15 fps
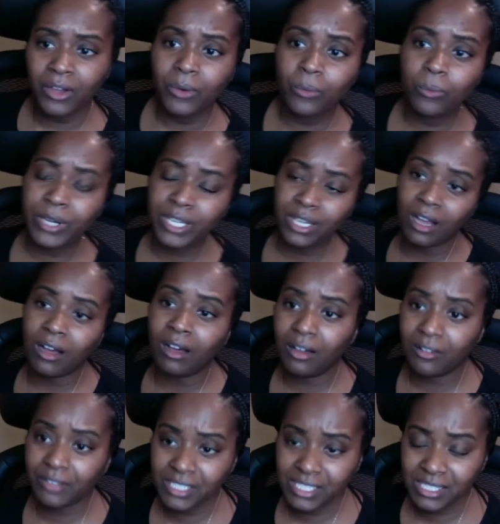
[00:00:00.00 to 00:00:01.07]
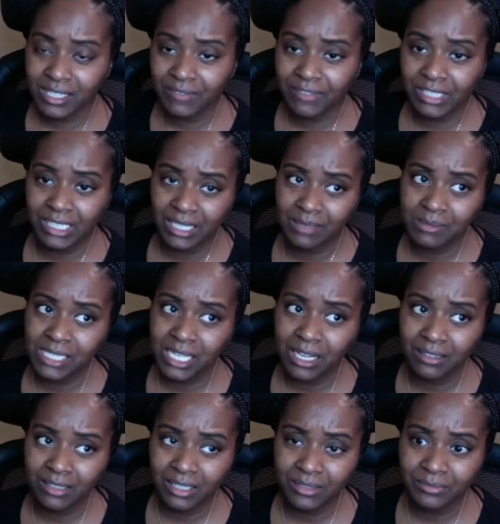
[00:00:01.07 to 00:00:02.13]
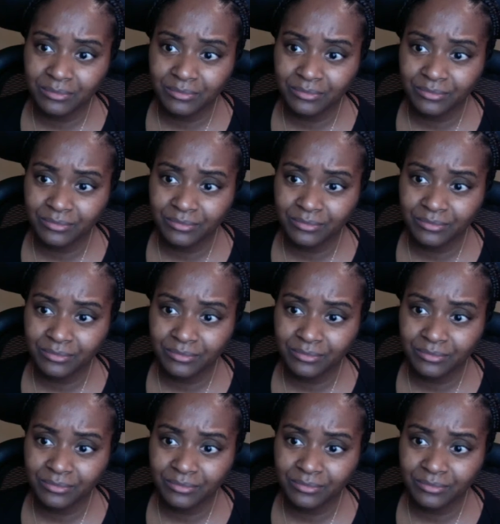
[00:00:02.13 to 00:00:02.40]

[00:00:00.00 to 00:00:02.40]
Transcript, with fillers: with all the stuff that I'm talking,